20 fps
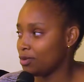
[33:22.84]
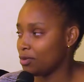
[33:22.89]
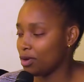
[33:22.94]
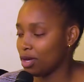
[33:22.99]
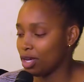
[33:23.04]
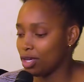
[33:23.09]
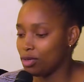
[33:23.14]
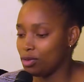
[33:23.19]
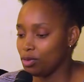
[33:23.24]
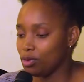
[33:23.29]

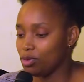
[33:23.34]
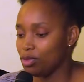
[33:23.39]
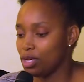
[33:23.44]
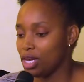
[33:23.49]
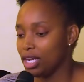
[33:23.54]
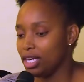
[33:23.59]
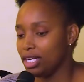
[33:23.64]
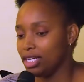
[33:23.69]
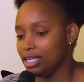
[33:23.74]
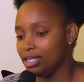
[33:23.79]
Where you
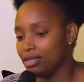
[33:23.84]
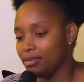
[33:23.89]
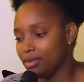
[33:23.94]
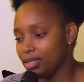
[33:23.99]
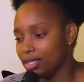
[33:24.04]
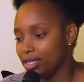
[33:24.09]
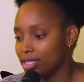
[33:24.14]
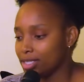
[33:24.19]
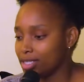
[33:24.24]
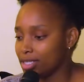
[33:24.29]

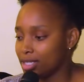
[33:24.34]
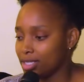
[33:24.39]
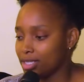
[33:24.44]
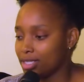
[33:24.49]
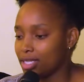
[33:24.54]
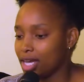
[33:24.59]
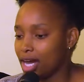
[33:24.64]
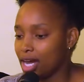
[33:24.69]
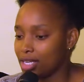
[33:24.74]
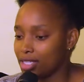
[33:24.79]
eliminate the
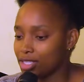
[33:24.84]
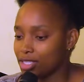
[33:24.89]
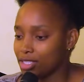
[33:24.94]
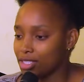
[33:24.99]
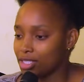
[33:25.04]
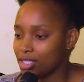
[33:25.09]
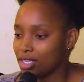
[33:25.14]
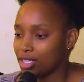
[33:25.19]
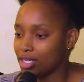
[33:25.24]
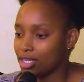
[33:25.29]

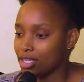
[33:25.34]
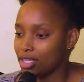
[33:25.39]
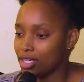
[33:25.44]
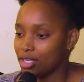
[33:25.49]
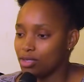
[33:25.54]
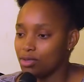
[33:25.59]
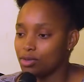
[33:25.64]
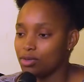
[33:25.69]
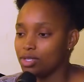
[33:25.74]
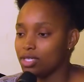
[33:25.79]
starch and
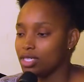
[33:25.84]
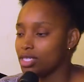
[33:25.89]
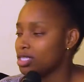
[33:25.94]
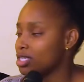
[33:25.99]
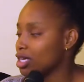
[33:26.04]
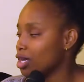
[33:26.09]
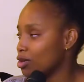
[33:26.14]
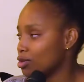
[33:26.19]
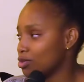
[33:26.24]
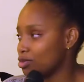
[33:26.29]
then you
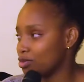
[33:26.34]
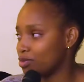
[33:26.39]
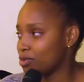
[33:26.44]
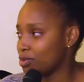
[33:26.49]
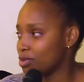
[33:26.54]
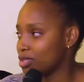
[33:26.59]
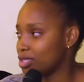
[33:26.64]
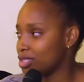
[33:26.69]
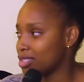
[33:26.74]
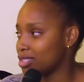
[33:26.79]
eat a lot of
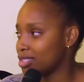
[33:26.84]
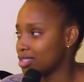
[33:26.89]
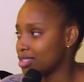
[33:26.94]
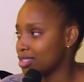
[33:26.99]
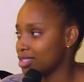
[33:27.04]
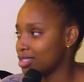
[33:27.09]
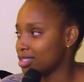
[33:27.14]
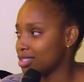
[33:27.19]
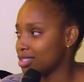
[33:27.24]
proteins.